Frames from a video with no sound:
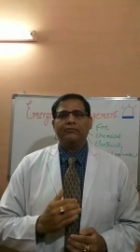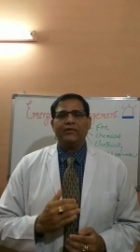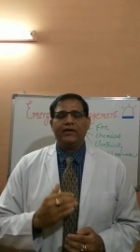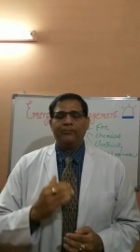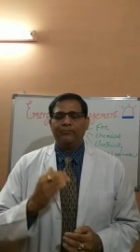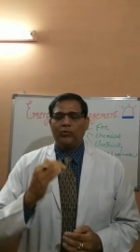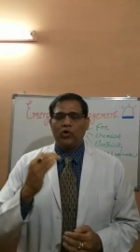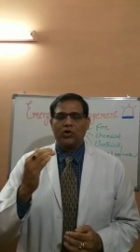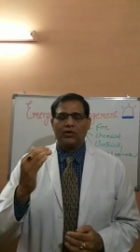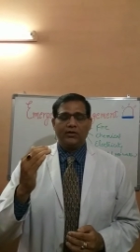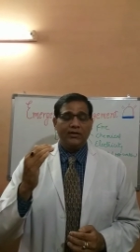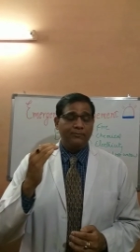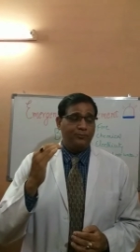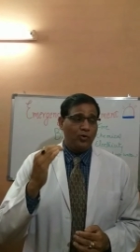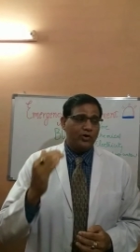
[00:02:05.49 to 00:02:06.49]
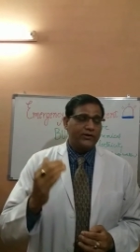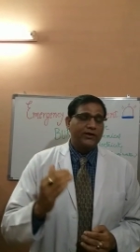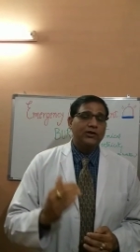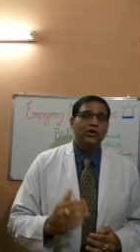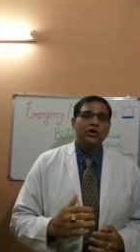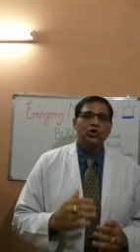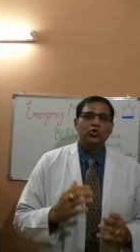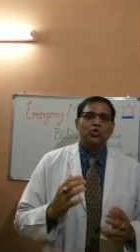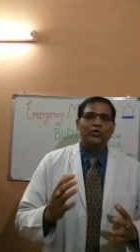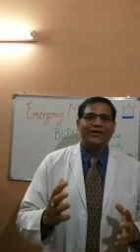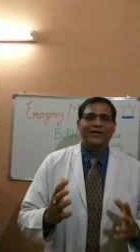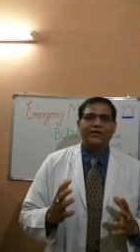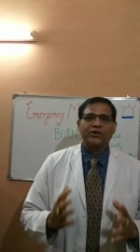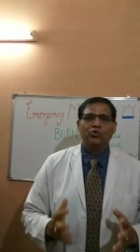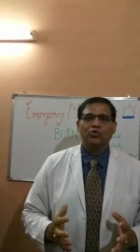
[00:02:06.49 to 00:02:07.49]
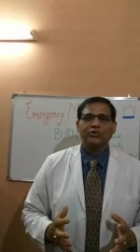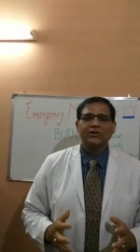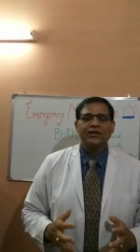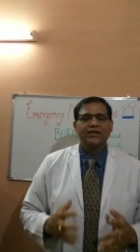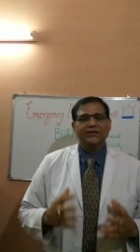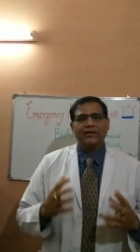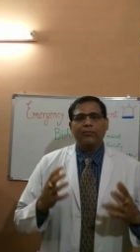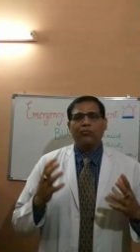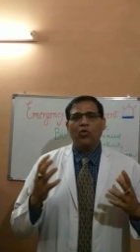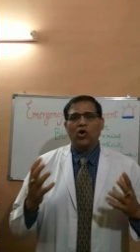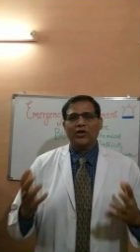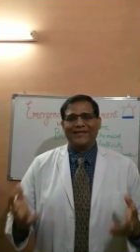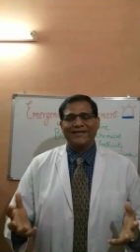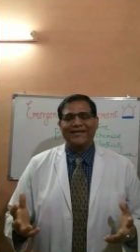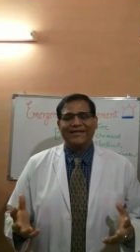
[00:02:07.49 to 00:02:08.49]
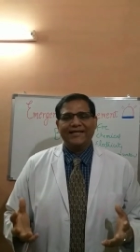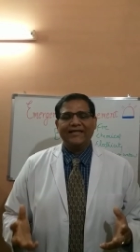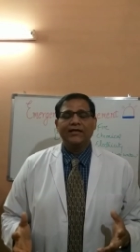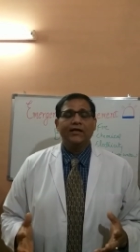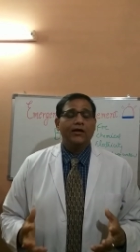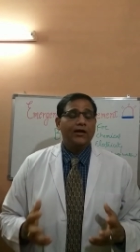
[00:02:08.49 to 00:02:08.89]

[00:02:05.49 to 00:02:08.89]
important to reduce the morbidity